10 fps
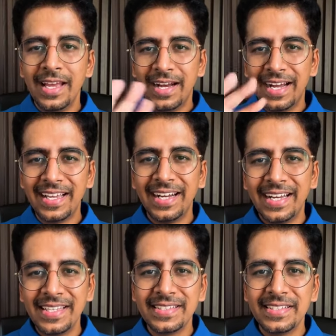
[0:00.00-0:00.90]
Hi
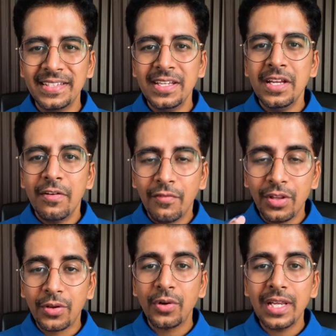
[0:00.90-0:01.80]
guys, for the
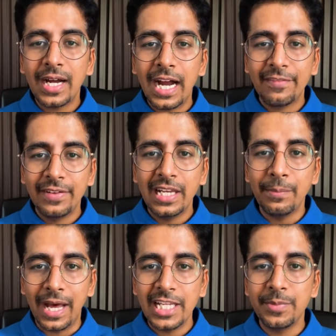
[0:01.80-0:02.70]
chronic heart failure
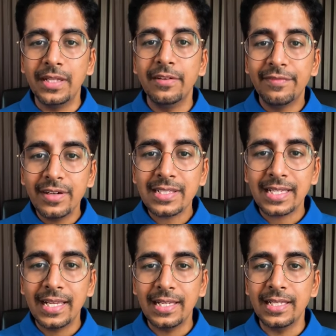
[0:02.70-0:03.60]
management, the first line
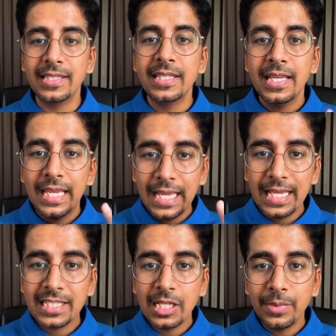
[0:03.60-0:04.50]
is ACE
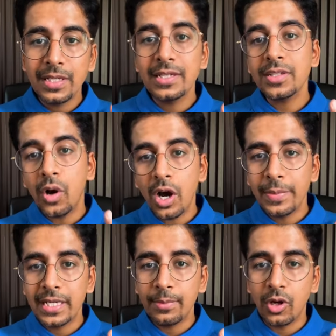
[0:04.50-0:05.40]
inhibitors or beta
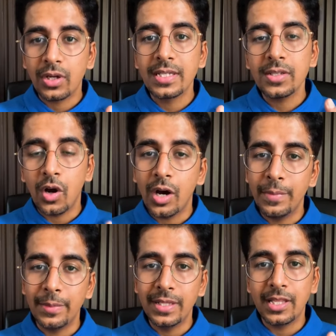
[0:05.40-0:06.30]
blockers or
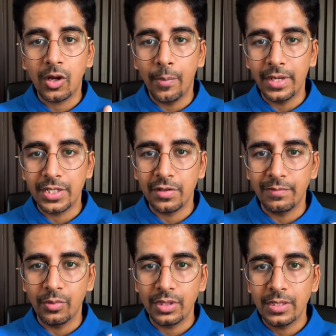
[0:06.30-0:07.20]
maybe the combination of
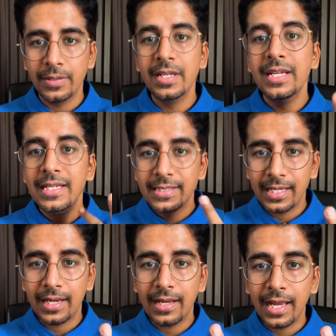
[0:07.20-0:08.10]
both.
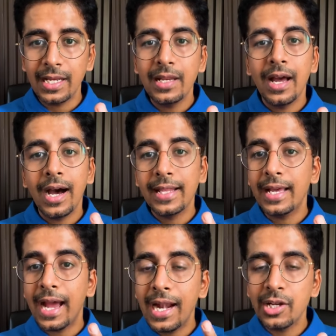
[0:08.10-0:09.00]
Second line are the
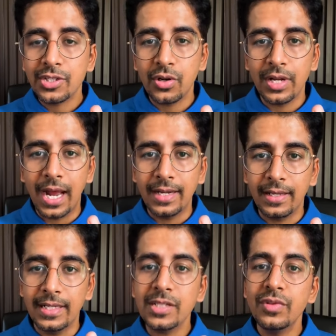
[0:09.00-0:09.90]
aldosterone
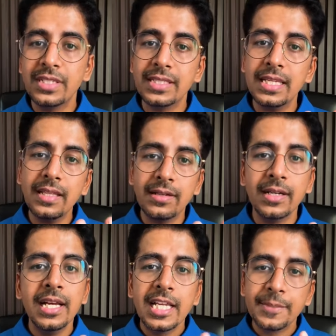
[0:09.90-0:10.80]
antagonist, which is either
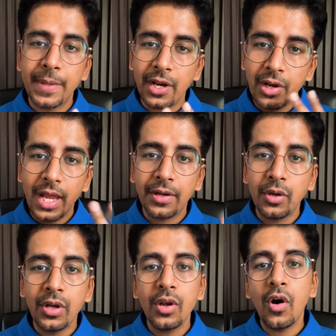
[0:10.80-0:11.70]

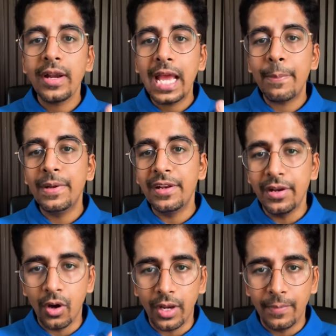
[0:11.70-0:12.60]
spironolactone or
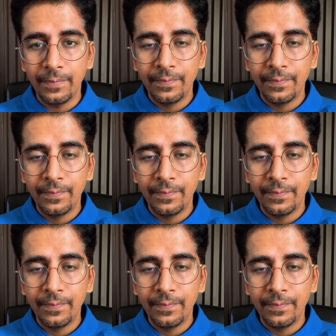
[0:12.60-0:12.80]
eplerenone.